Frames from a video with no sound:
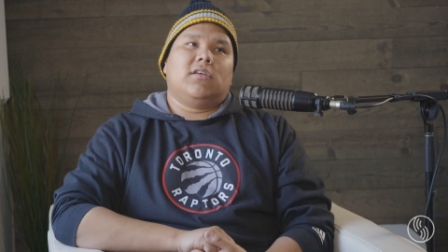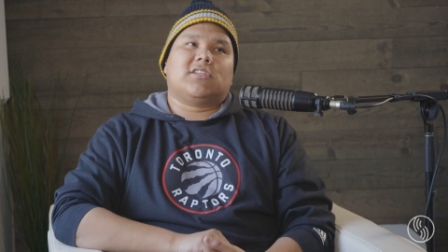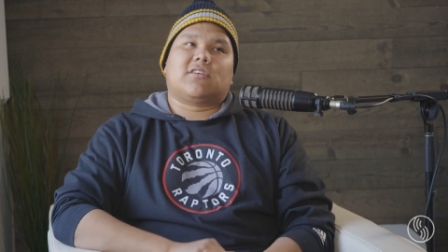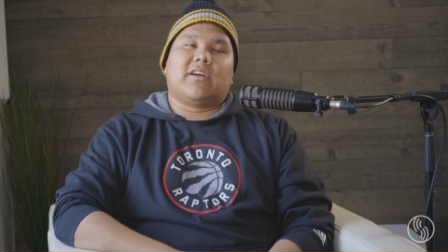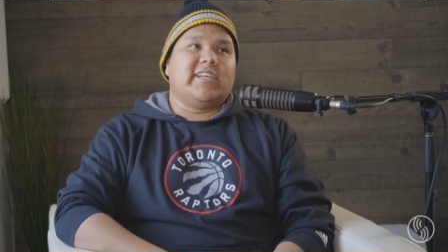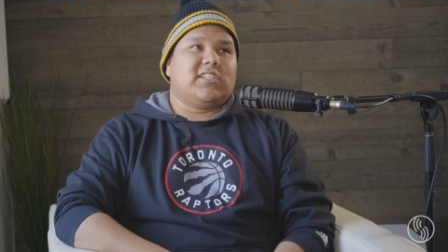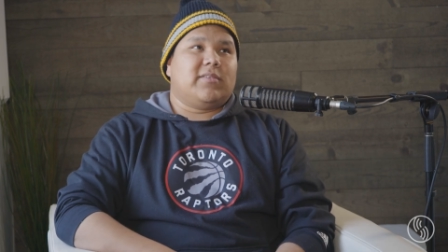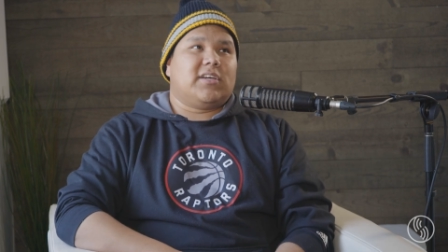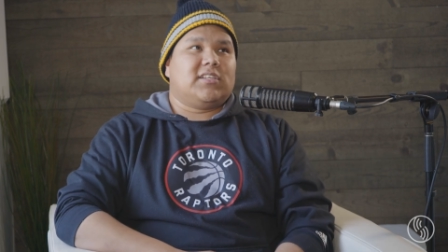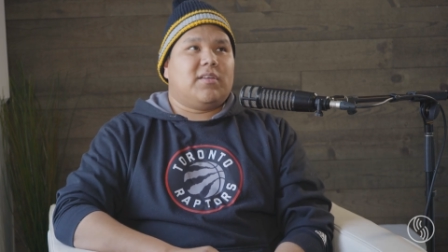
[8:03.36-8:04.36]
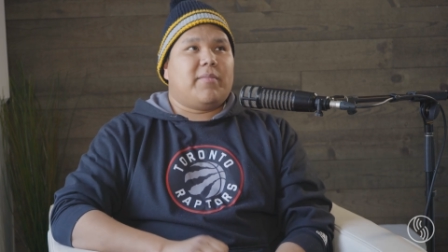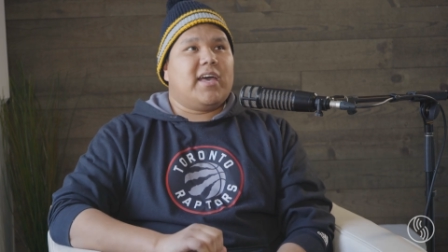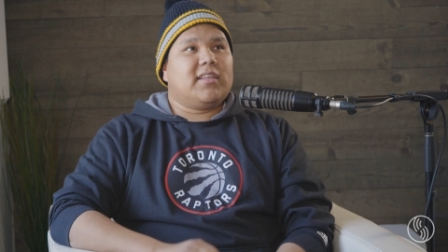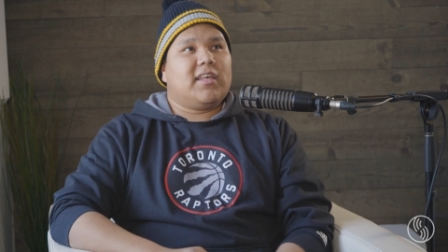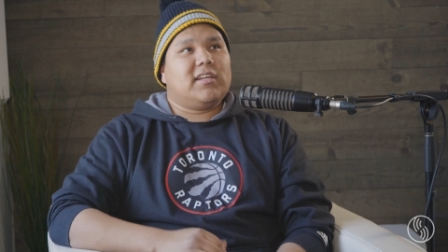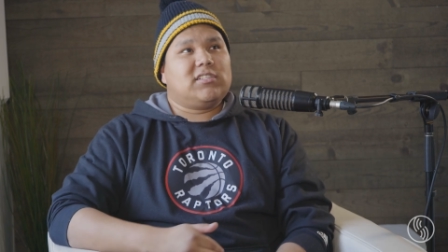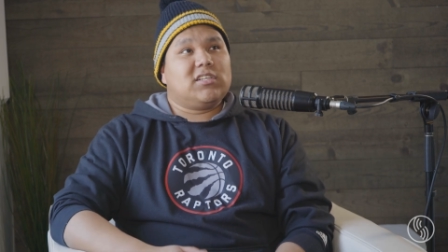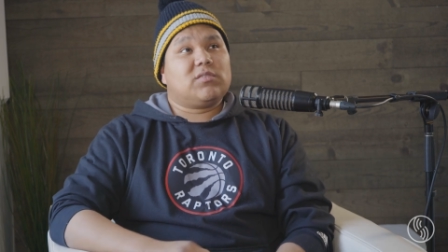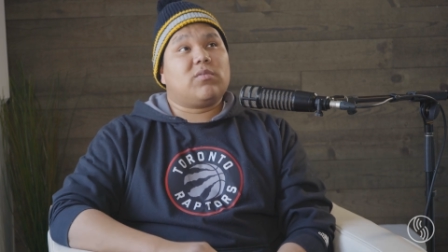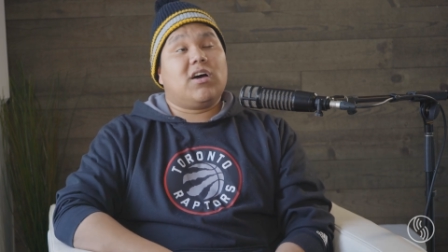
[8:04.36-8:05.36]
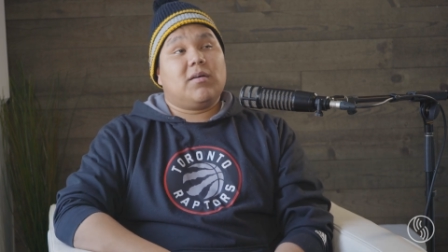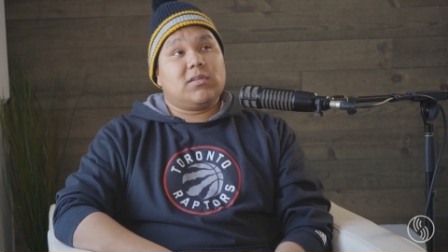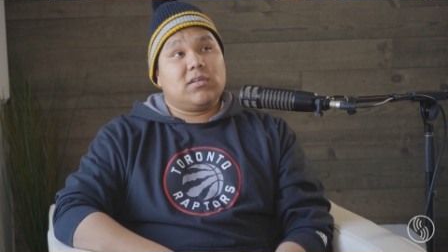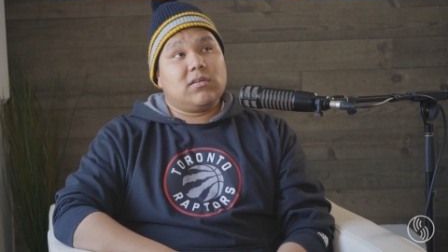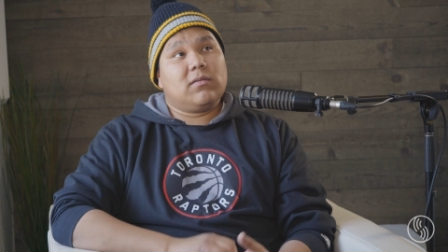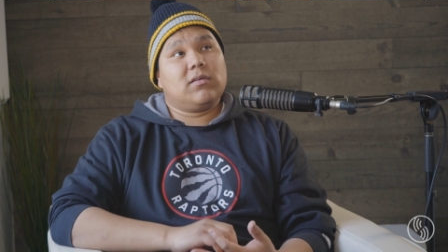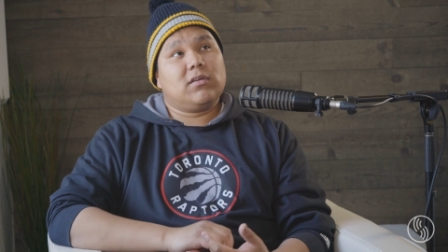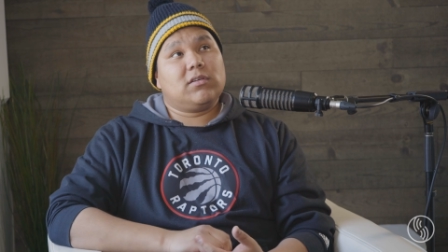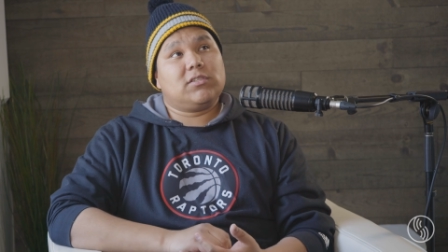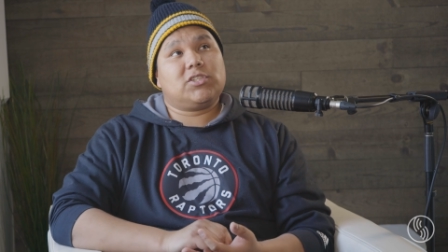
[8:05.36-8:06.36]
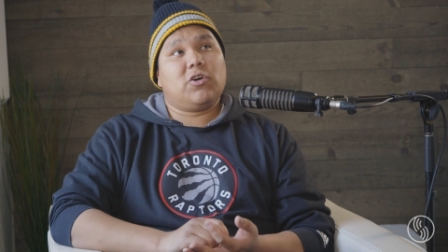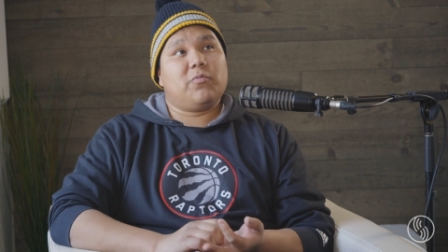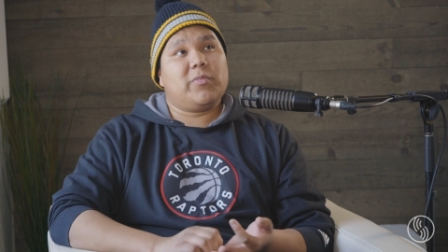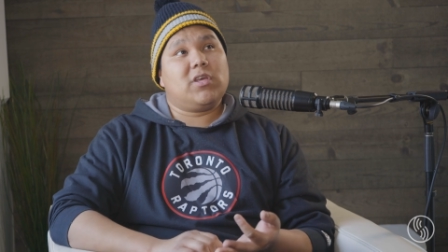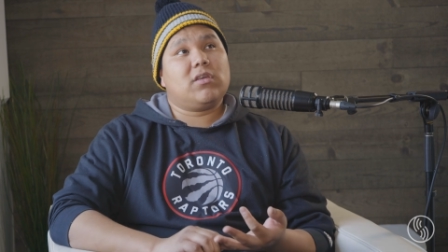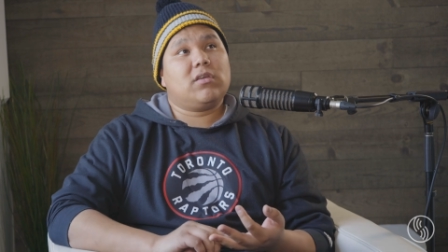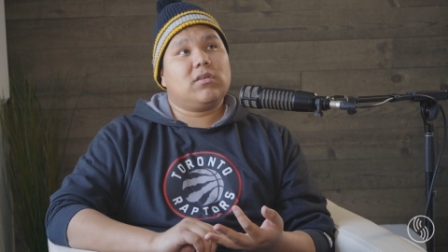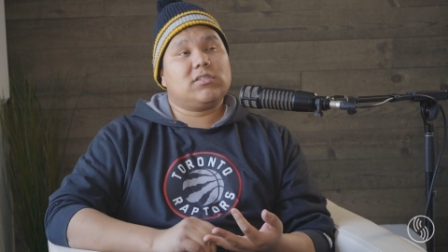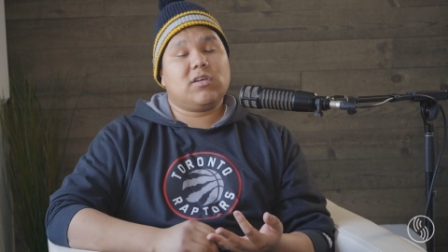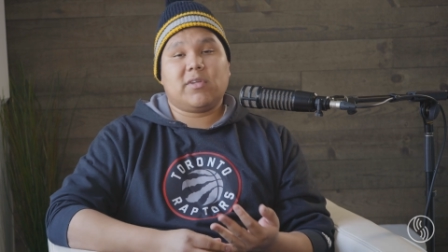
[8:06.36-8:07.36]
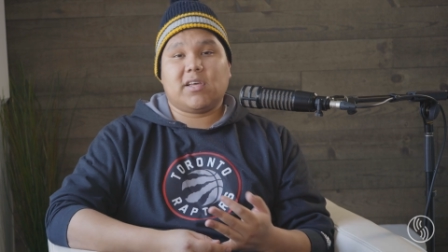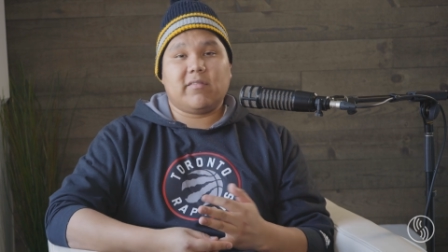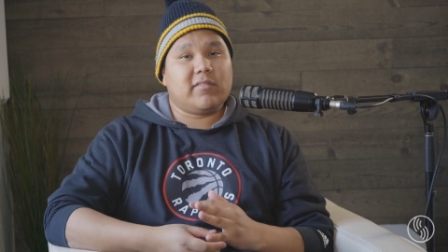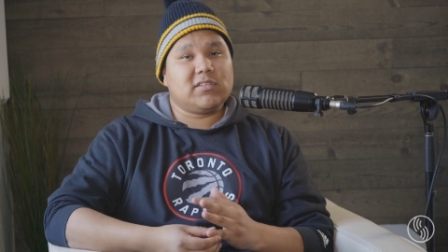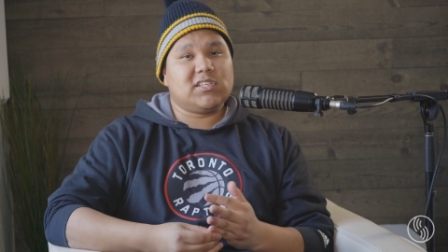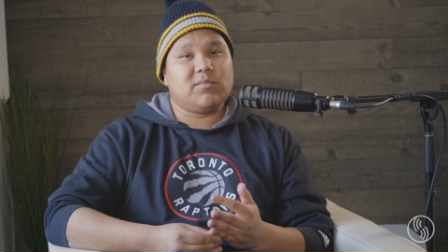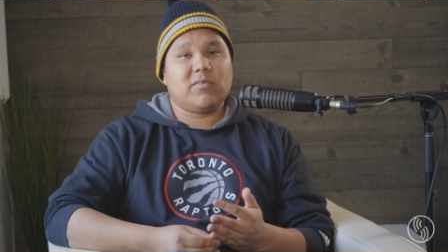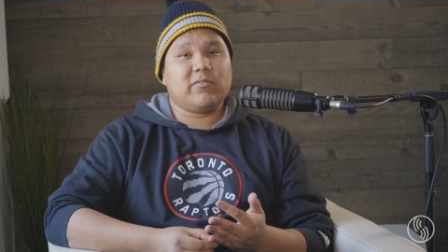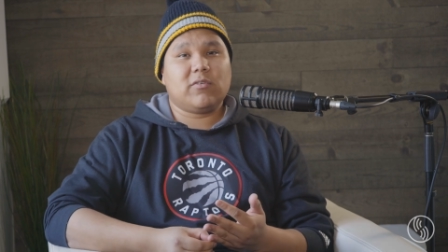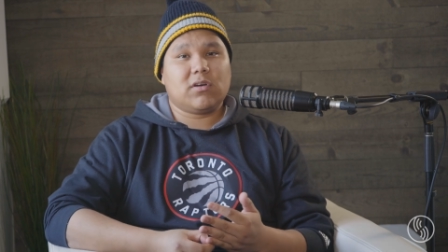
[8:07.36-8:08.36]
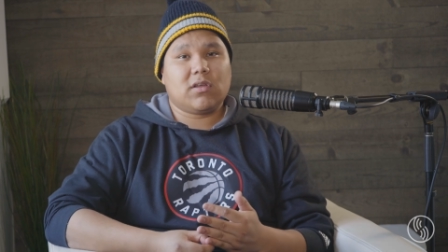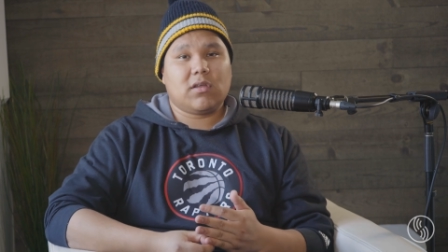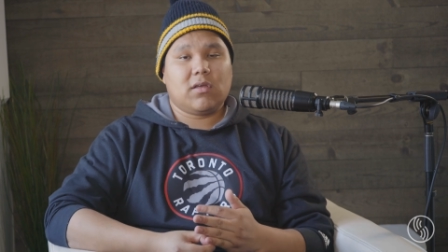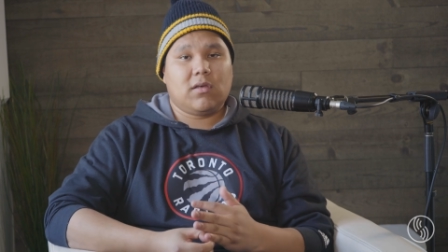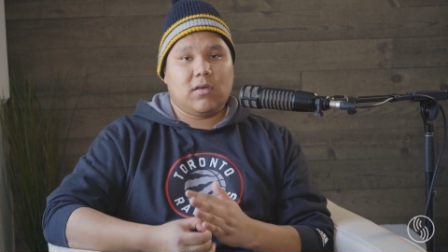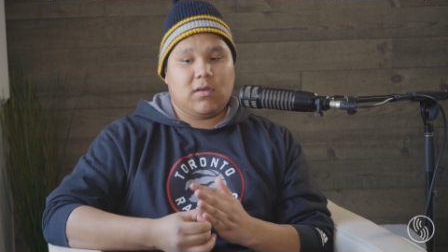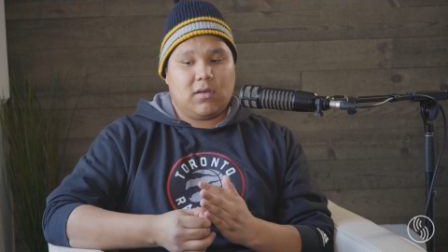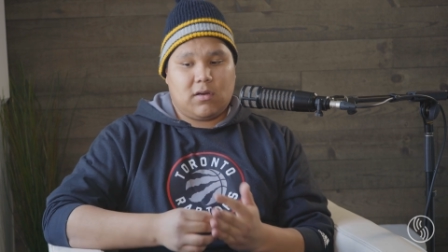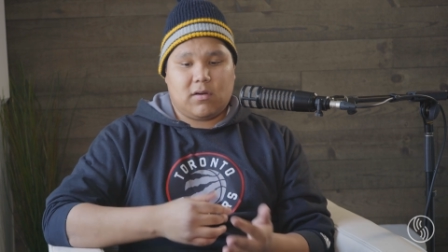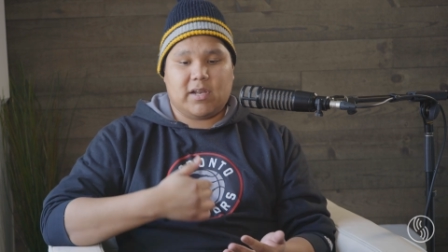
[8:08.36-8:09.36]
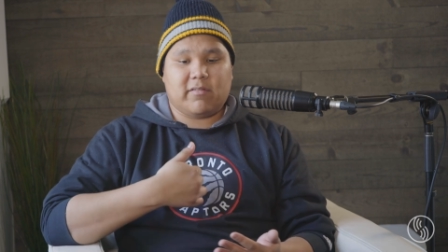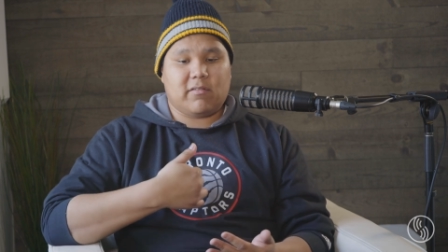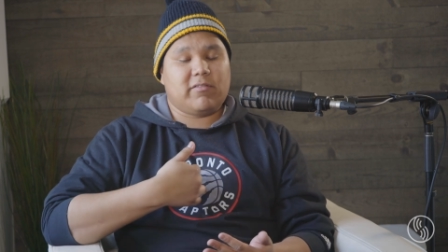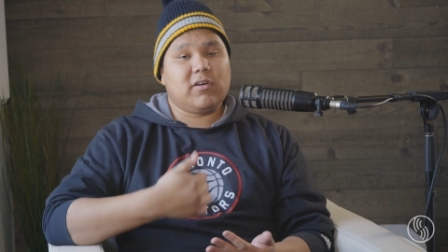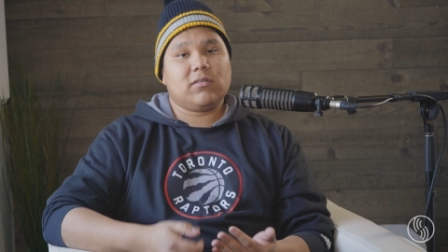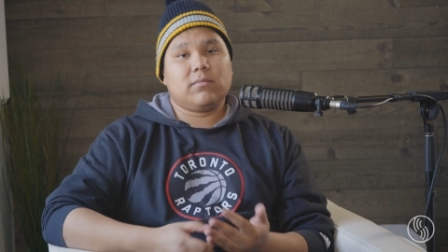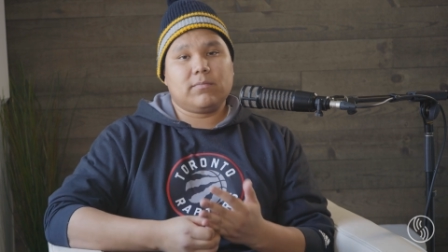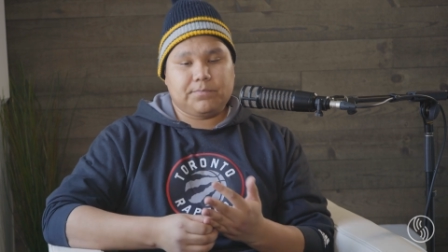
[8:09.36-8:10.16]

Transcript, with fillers: It's crazy because the man that I just robbed showed me something I've never seen before or never felt,